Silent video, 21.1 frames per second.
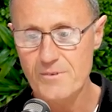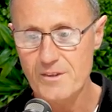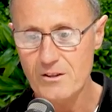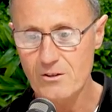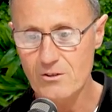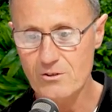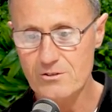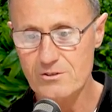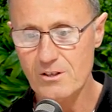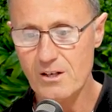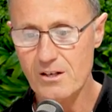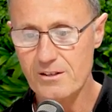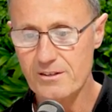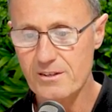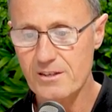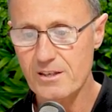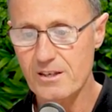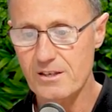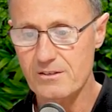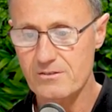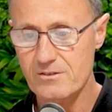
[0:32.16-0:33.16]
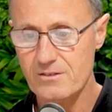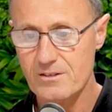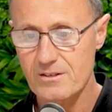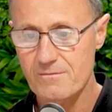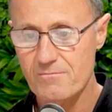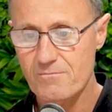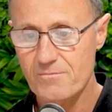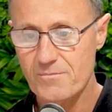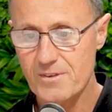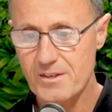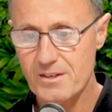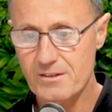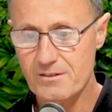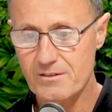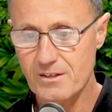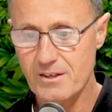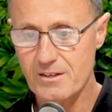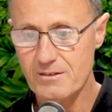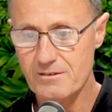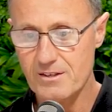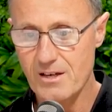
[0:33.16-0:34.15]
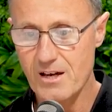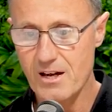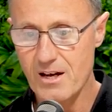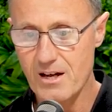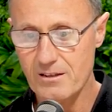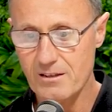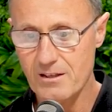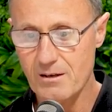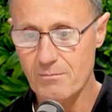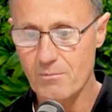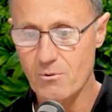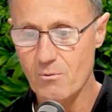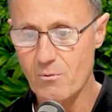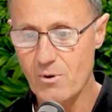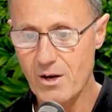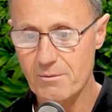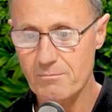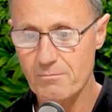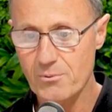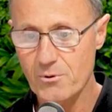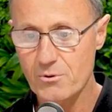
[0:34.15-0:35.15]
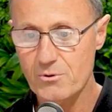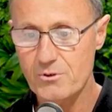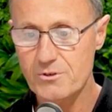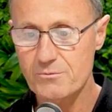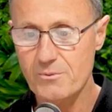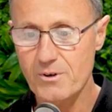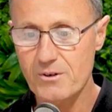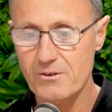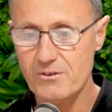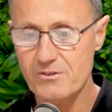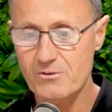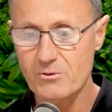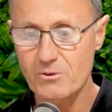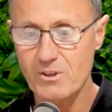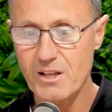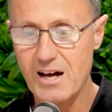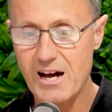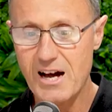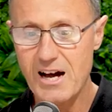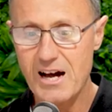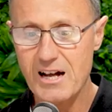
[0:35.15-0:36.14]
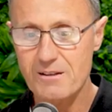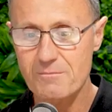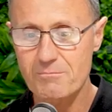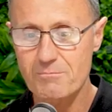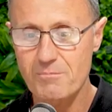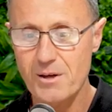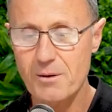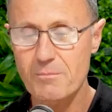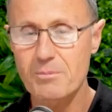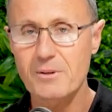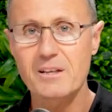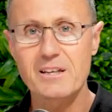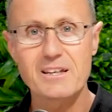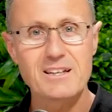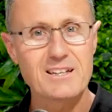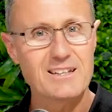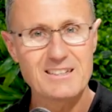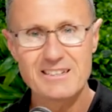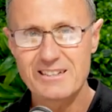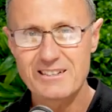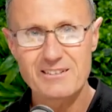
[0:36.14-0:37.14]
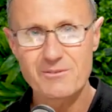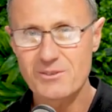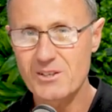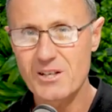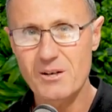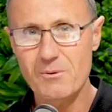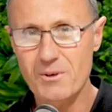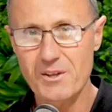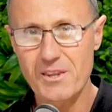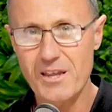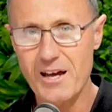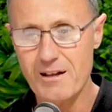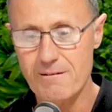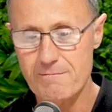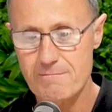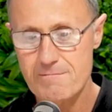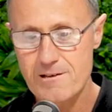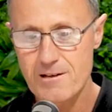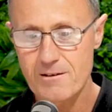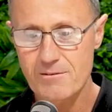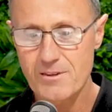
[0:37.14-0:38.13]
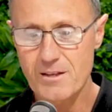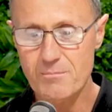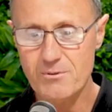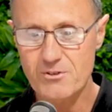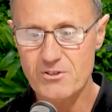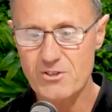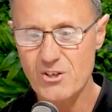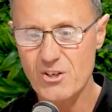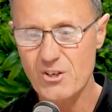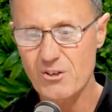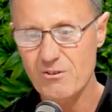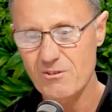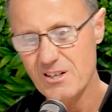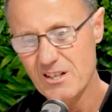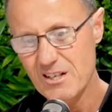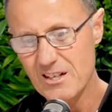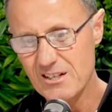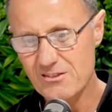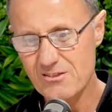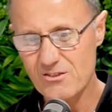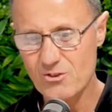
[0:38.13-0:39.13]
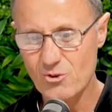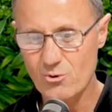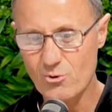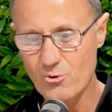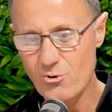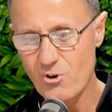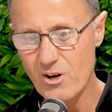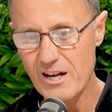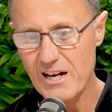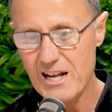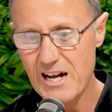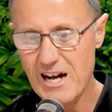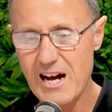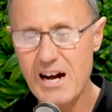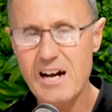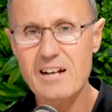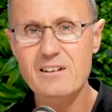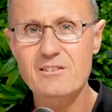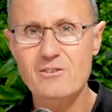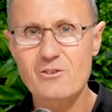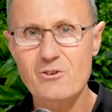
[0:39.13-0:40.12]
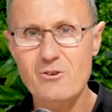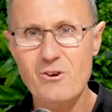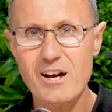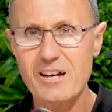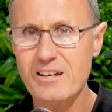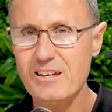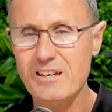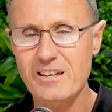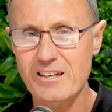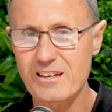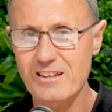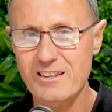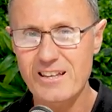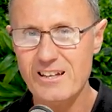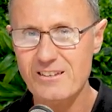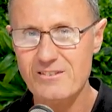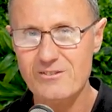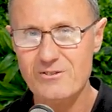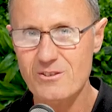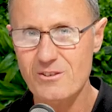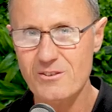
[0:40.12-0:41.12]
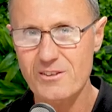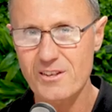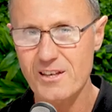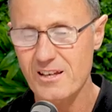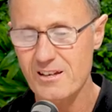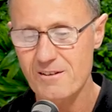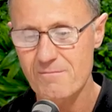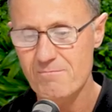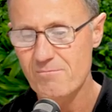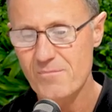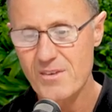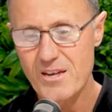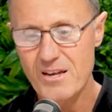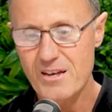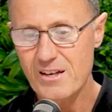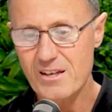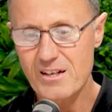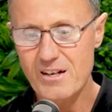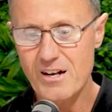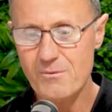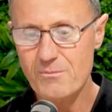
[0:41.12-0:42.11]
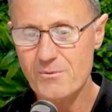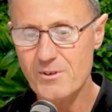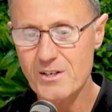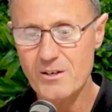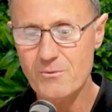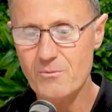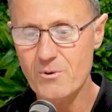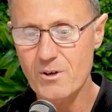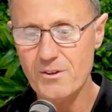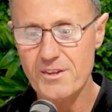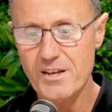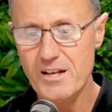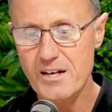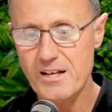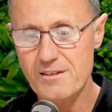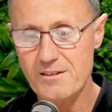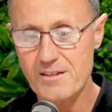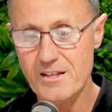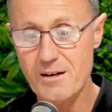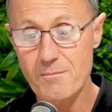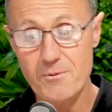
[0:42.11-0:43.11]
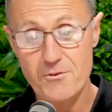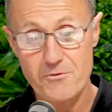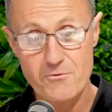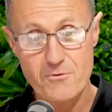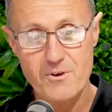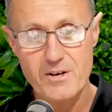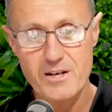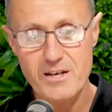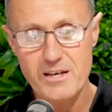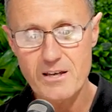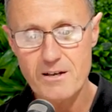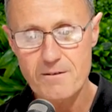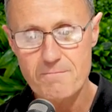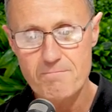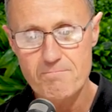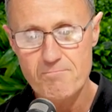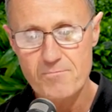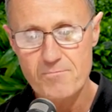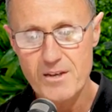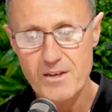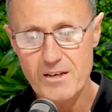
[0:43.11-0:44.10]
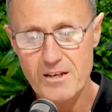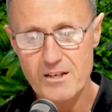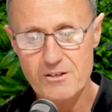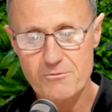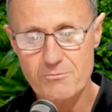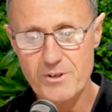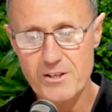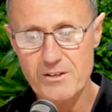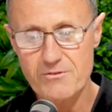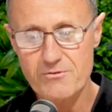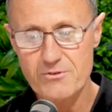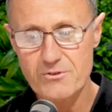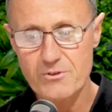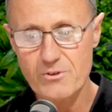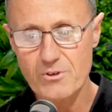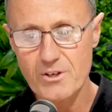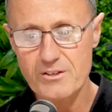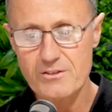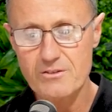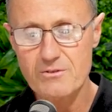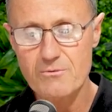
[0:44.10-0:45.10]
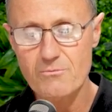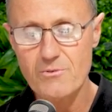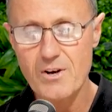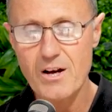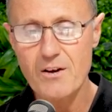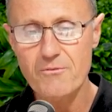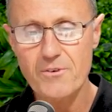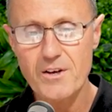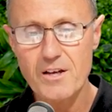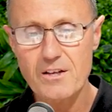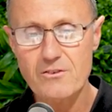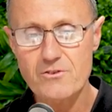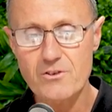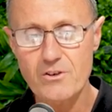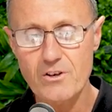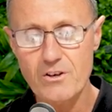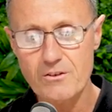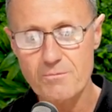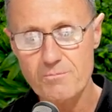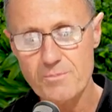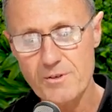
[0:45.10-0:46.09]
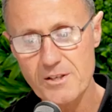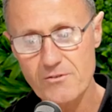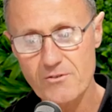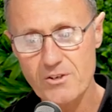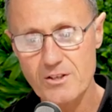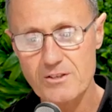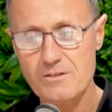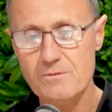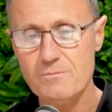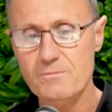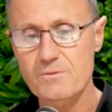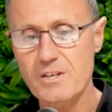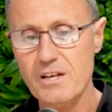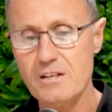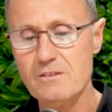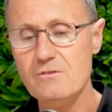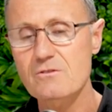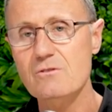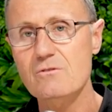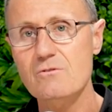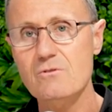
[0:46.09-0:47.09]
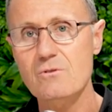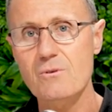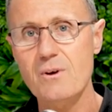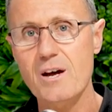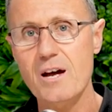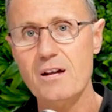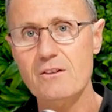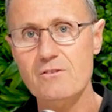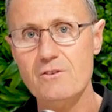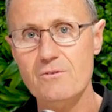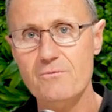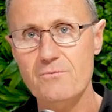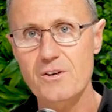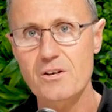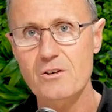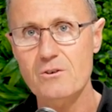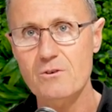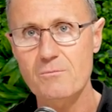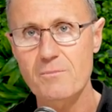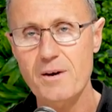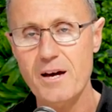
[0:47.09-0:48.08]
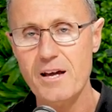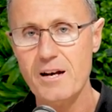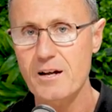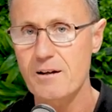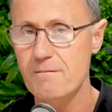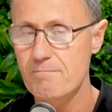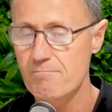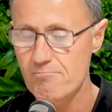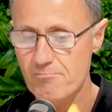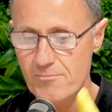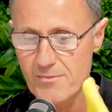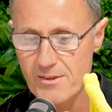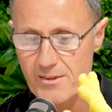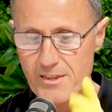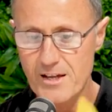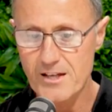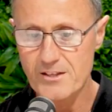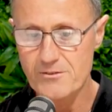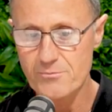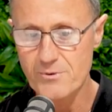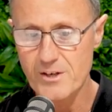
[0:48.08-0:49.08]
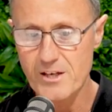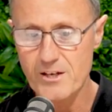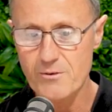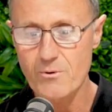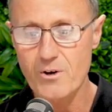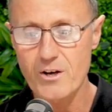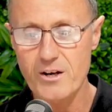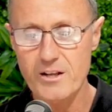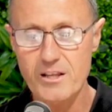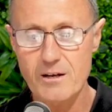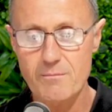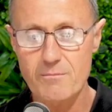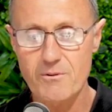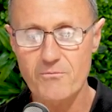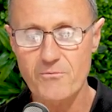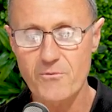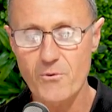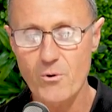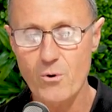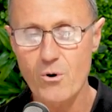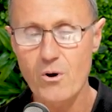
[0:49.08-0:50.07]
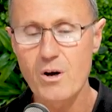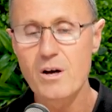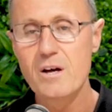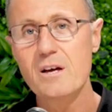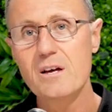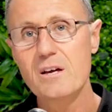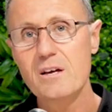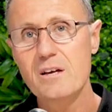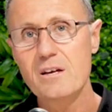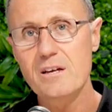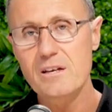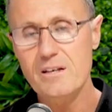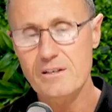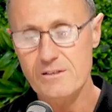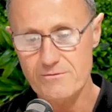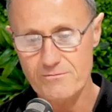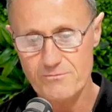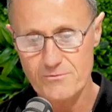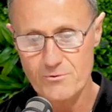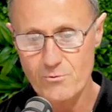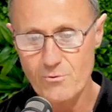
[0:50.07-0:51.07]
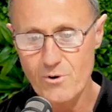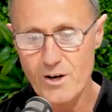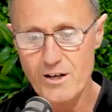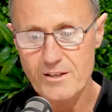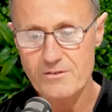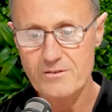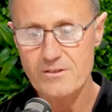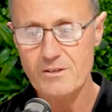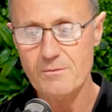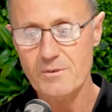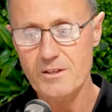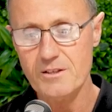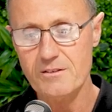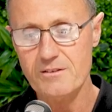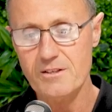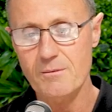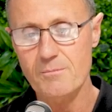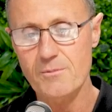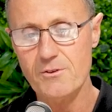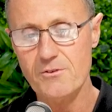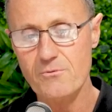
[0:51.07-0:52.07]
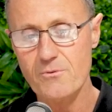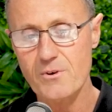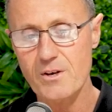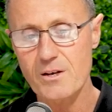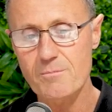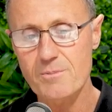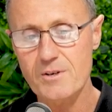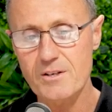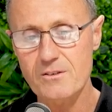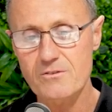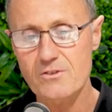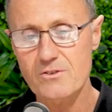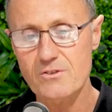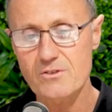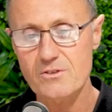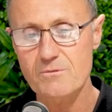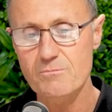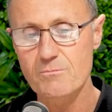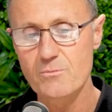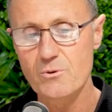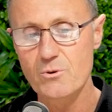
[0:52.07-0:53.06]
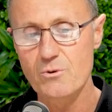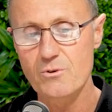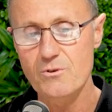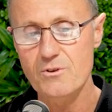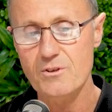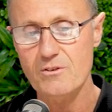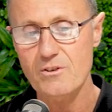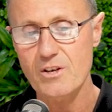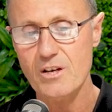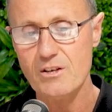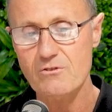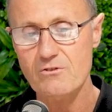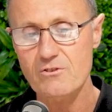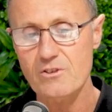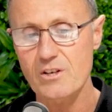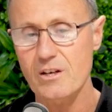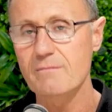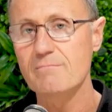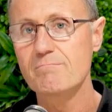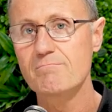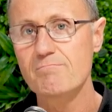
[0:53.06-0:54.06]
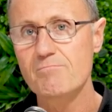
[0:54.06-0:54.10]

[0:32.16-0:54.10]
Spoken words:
looks like this. This is number one poos where it's all hard and pebbly. We don't want that. Number two, it's still quite hard and cracky and that sort of thing. You don't really want that either. Number three is when you've still got some rough edges, but you've got some texture throughout your fecal matter. That's where you want it. Number four is quite similar to number three, but it's a smoother texture.